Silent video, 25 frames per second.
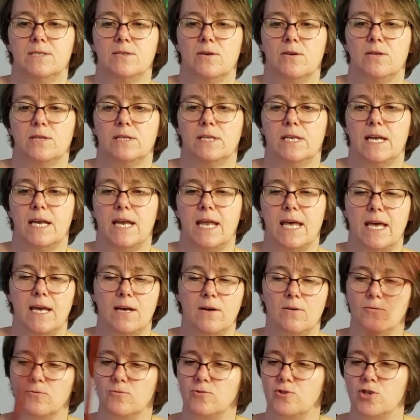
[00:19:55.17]
all in an
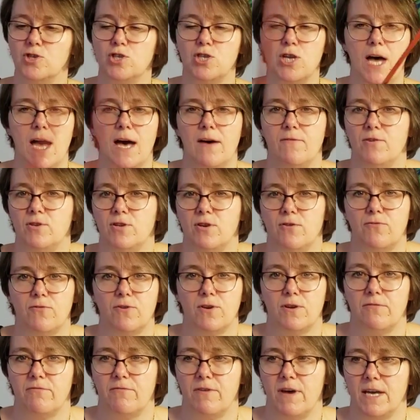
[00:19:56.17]
angle, just to have a
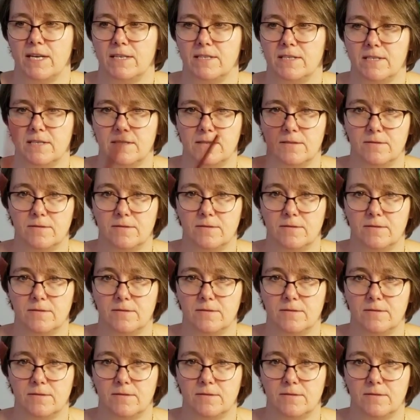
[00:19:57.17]
different effect.